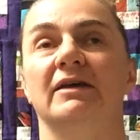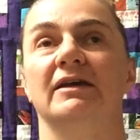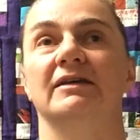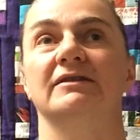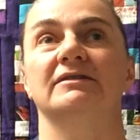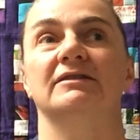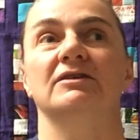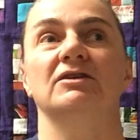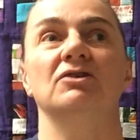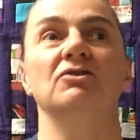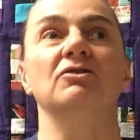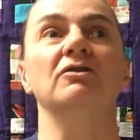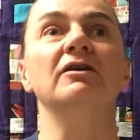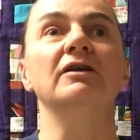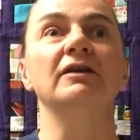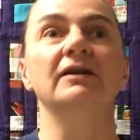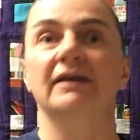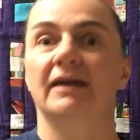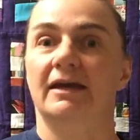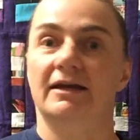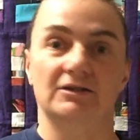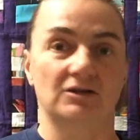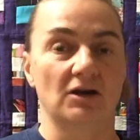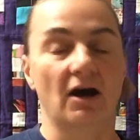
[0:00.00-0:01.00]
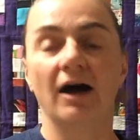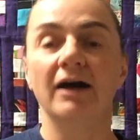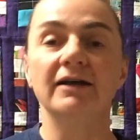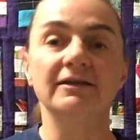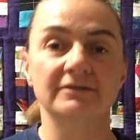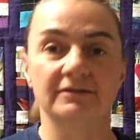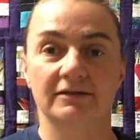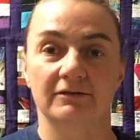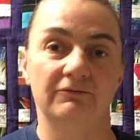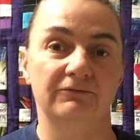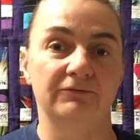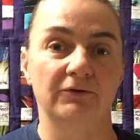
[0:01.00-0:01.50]
is that you're going to get
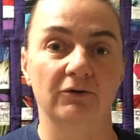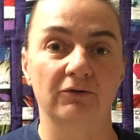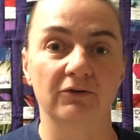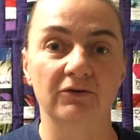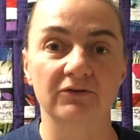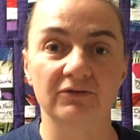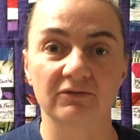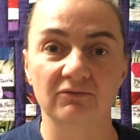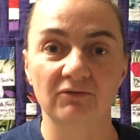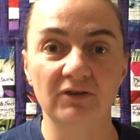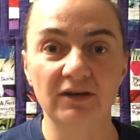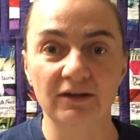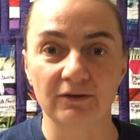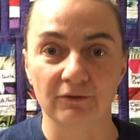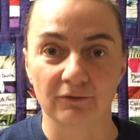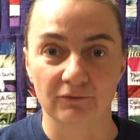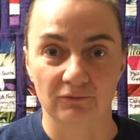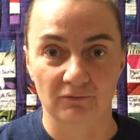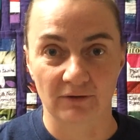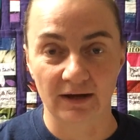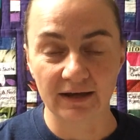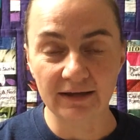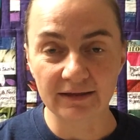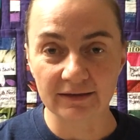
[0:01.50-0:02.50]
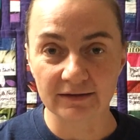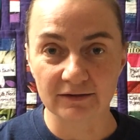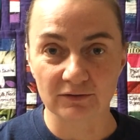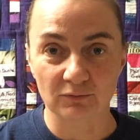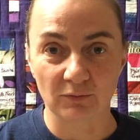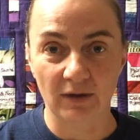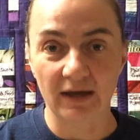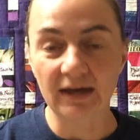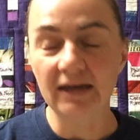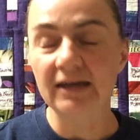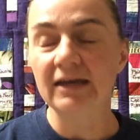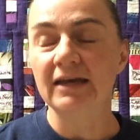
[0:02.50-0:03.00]
tons of photos and videos, right, this
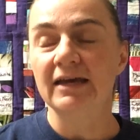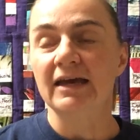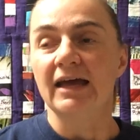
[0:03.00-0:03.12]
way,